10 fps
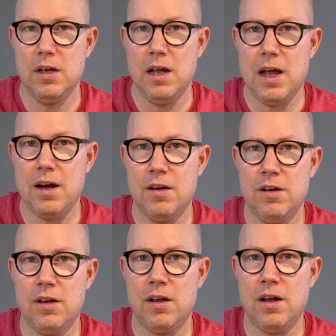and
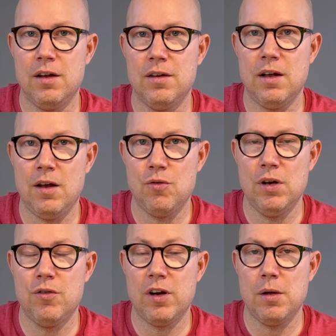I
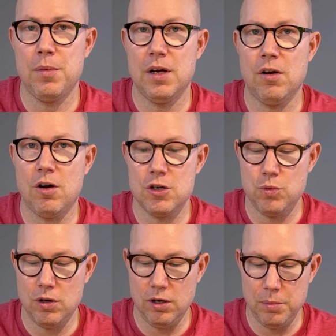really recommend Arch
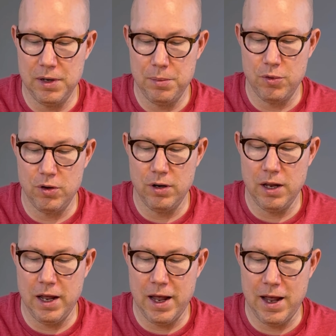watercolor paper
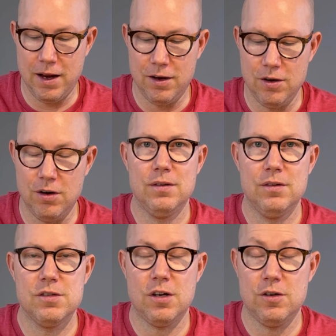and
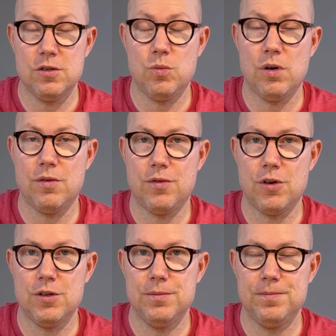Saunders
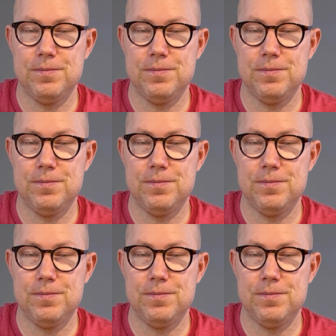Waterford.